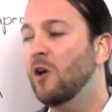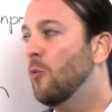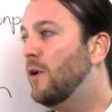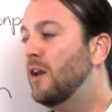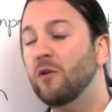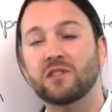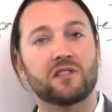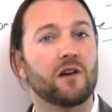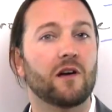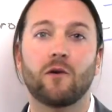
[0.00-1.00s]
We noticed
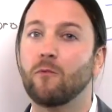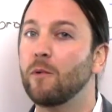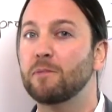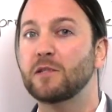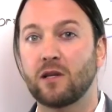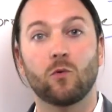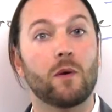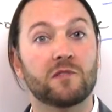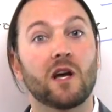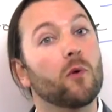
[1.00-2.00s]
on one particular
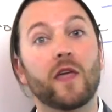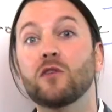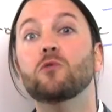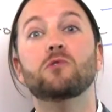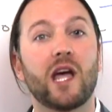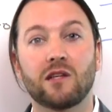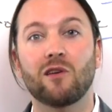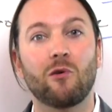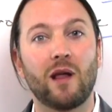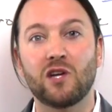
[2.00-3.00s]
website where they do take
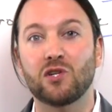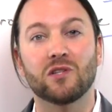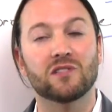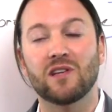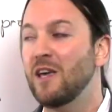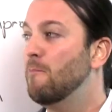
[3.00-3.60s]
donations,